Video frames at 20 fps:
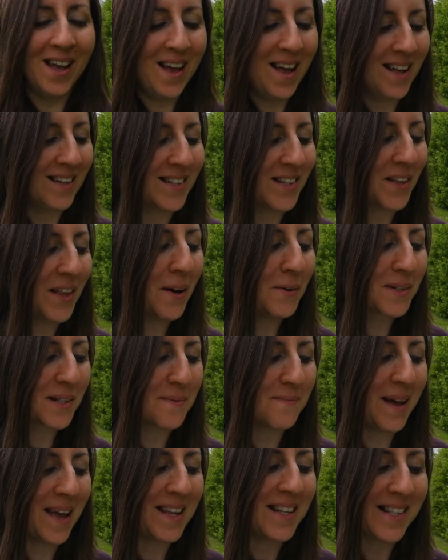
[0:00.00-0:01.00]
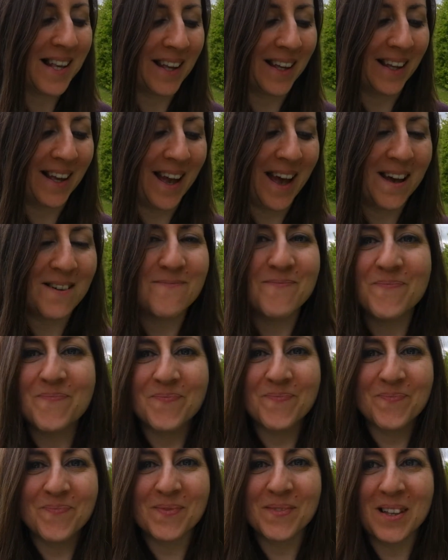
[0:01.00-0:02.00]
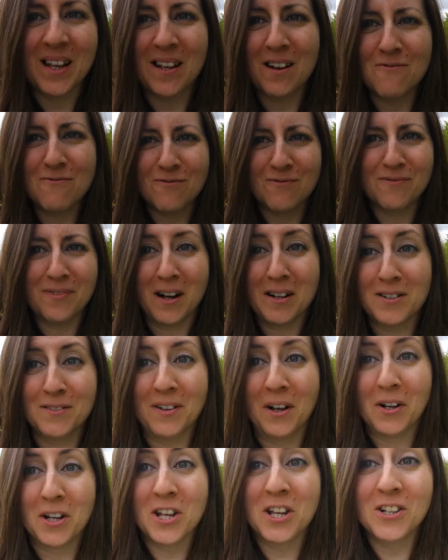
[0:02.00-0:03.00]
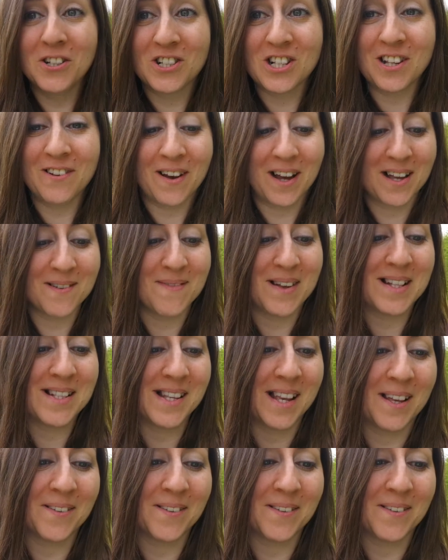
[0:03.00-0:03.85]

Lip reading: And so that was amazing, and I can hugely recommend it.